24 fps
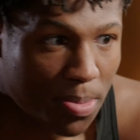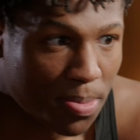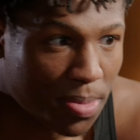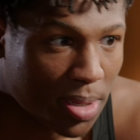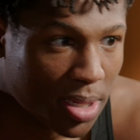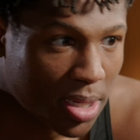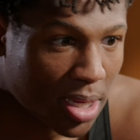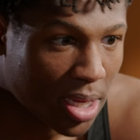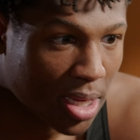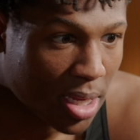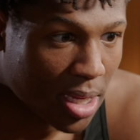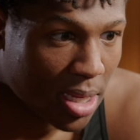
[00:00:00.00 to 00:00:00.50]

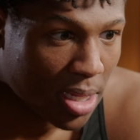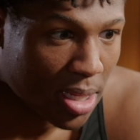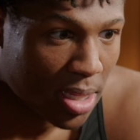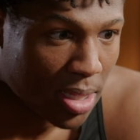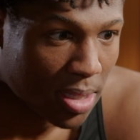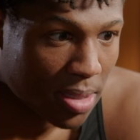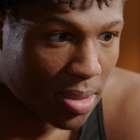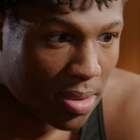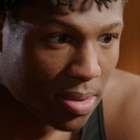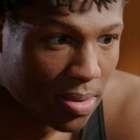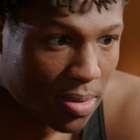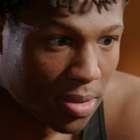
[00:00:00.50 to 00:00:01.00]
But
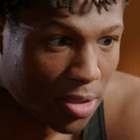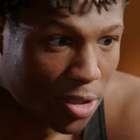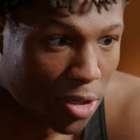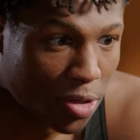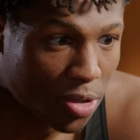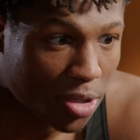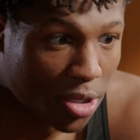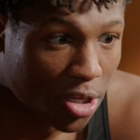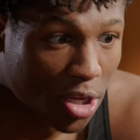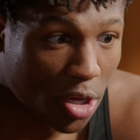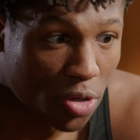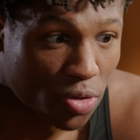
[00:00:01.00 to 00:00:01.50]
uh, you
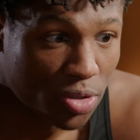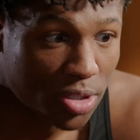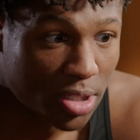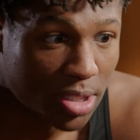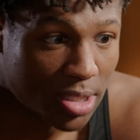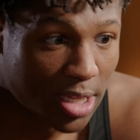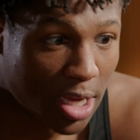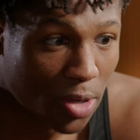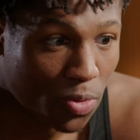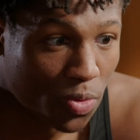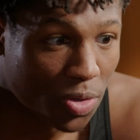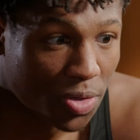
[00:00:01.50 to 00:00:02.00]
know, the
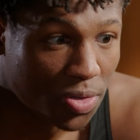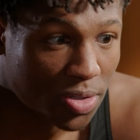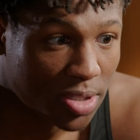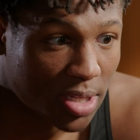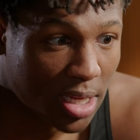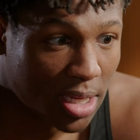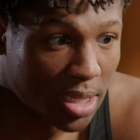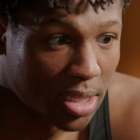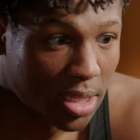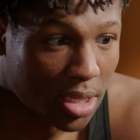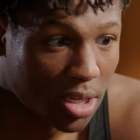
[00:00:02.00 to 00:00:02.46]
coaches, I will say,